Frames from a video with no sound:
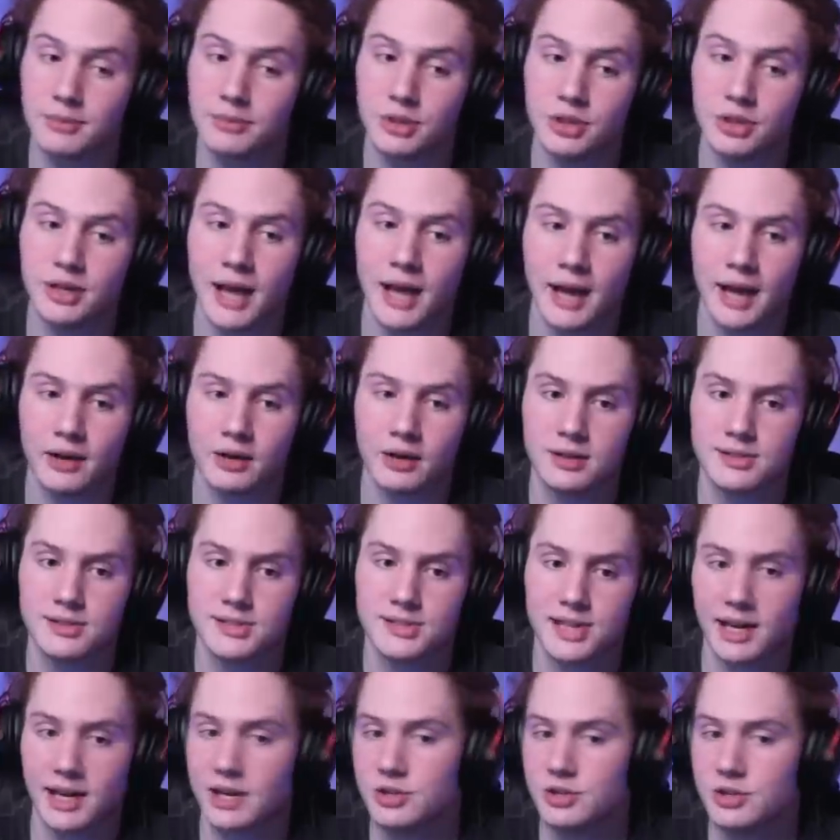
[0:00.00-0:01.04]
good add-ons,
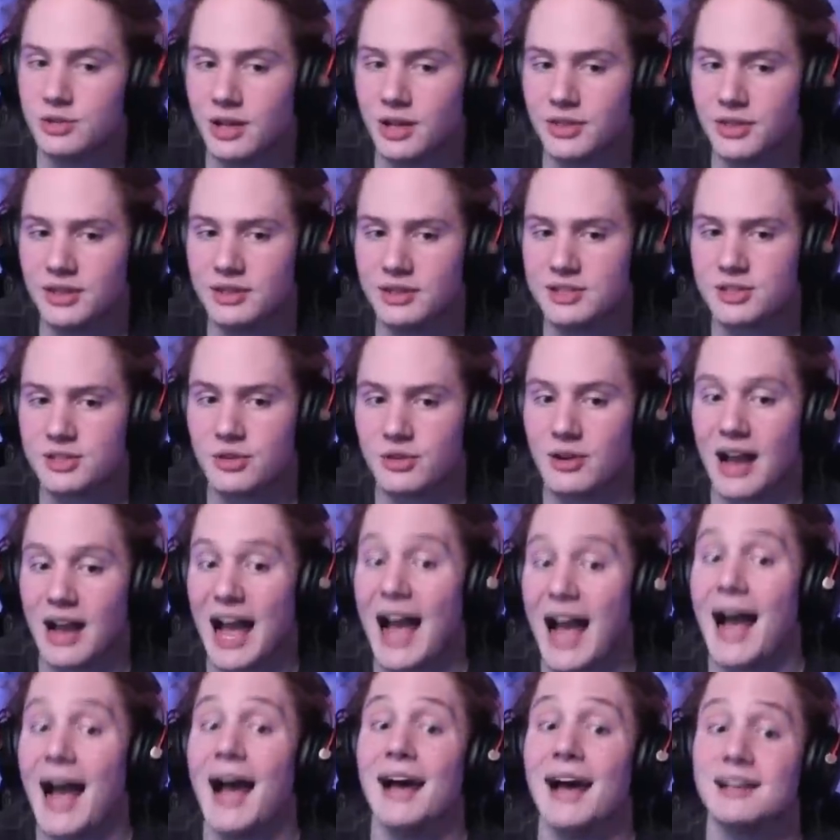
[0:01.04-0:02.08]
and I do not think these are
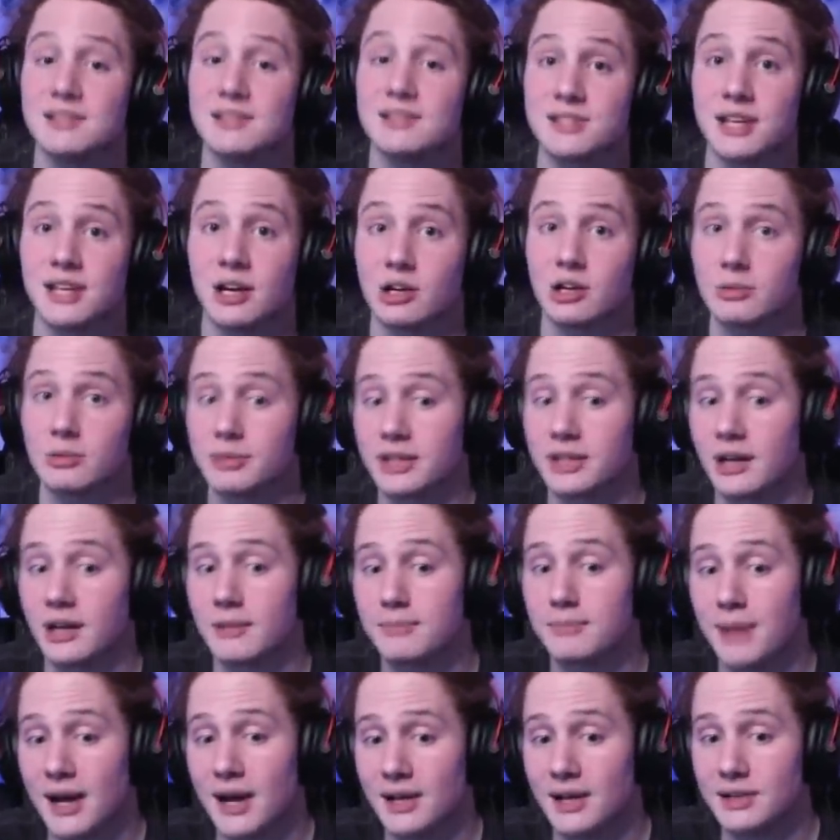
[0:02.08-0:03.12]
as terribly
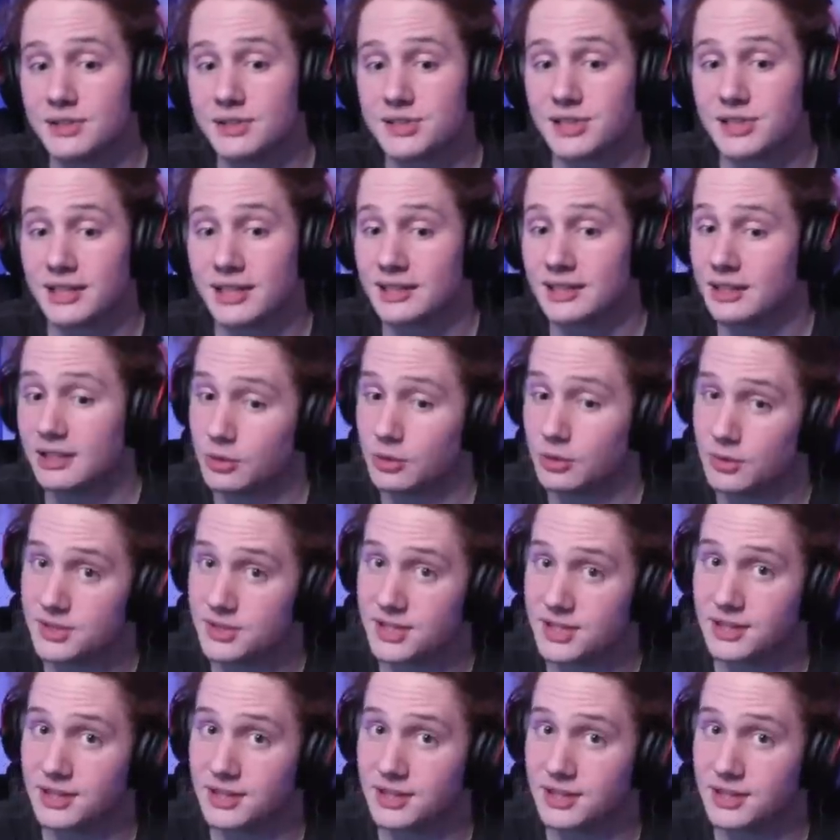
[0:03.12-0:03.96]
unbalanced like the other ones I